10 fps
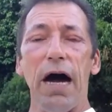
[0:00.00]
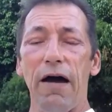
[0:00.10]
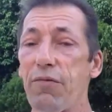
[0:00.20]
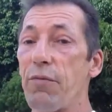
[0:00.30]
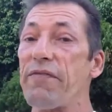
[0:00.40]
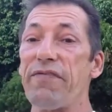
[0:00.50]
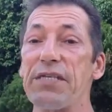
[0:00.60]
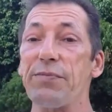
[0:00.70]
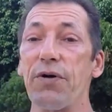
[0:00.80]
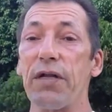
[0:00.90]
I put my
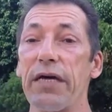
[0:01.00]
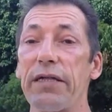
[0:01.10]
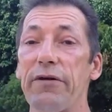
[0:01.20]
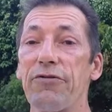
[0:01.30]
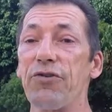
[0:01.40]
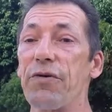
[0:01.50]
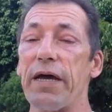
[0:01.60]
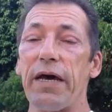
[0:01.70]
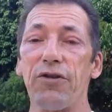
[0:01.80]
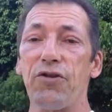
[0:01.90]
Facebook link there too, and
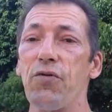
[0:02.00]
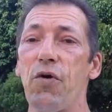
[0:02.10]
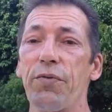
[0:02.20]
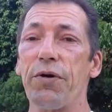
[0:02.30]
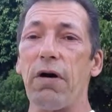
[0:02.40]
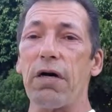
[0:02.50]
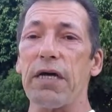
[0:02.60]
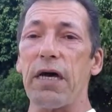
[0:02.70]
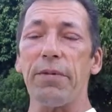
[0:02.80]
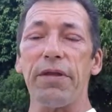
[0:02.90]
I do hope you
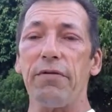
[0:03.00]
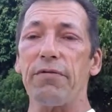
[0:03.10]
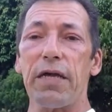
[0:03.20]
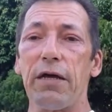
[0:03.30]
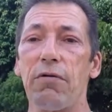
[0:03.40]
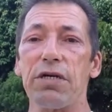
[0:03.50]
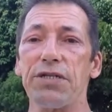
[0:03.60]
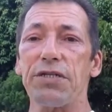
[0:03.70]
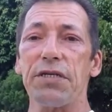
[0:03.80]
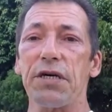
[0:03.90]
contact me there with any
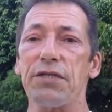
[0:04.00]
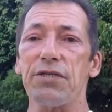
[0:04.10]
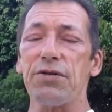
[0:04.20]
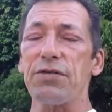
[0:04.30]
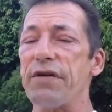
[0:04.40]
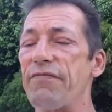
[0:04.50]
questions and concerns.